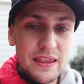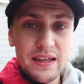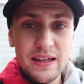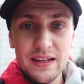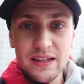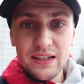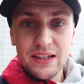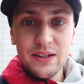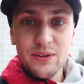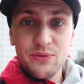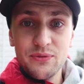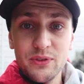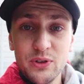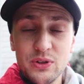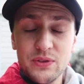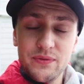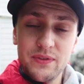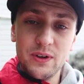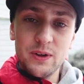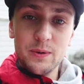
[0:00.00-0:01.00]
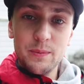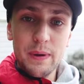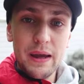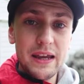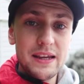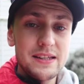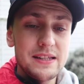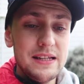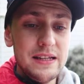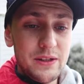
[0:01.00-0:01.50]
The Fujifilm
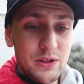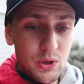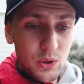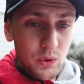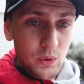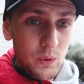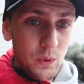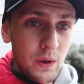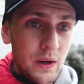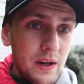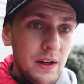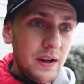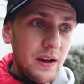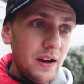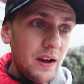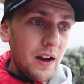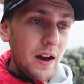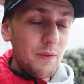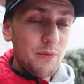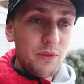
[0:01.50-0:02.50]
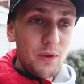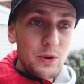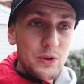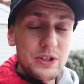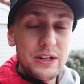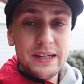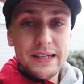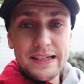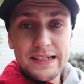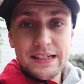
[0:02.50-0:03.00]
X-T2
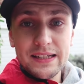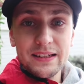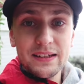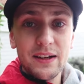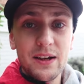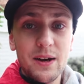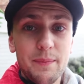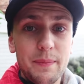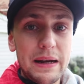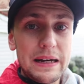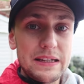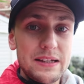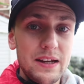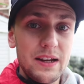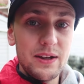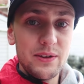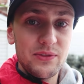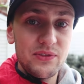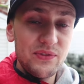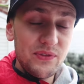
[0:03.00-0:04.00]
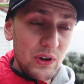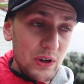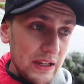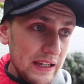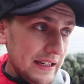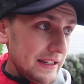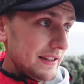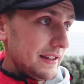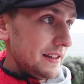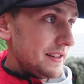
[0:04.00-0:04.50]
unfortunately didn't come back to life
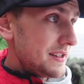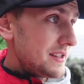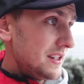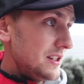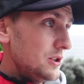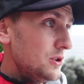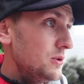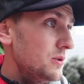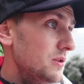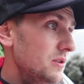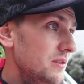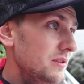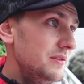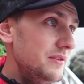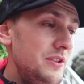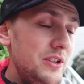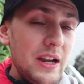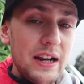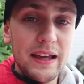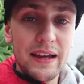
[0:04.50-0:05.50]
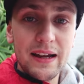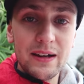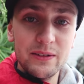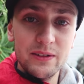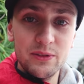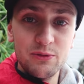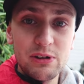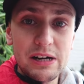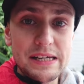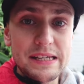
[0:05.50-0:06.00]
fully, it's still chilling out
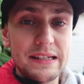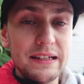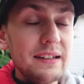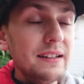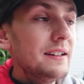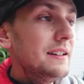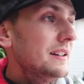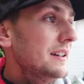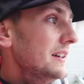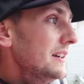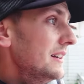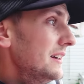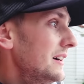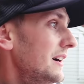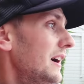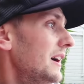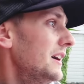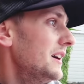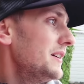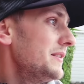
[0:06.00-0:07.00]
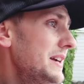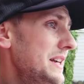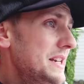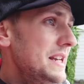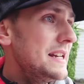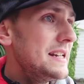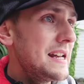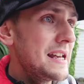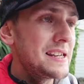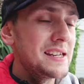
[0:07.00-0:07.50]
and resting, uh, I've
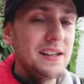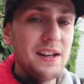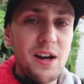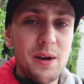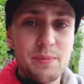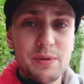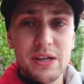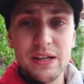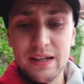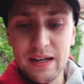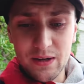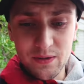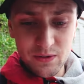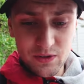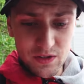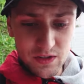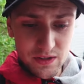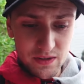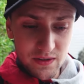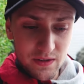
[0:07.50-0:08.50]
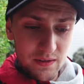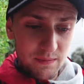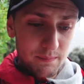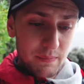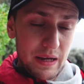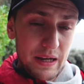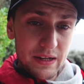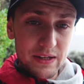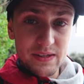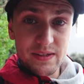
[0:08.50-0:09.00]
actually tested it upside down just
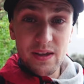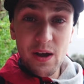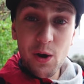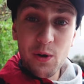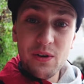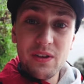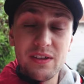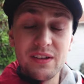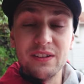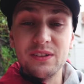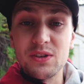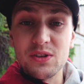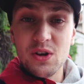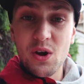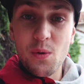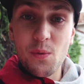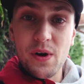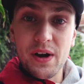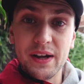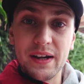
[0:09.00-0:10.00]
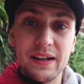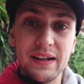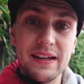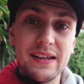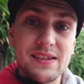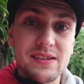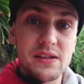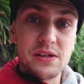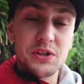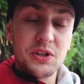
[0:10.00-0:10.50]
because the only thing that's not working
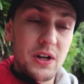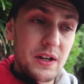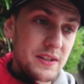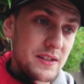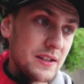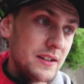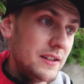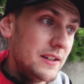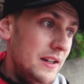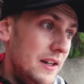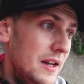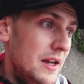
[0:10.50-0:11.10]
is the shutter.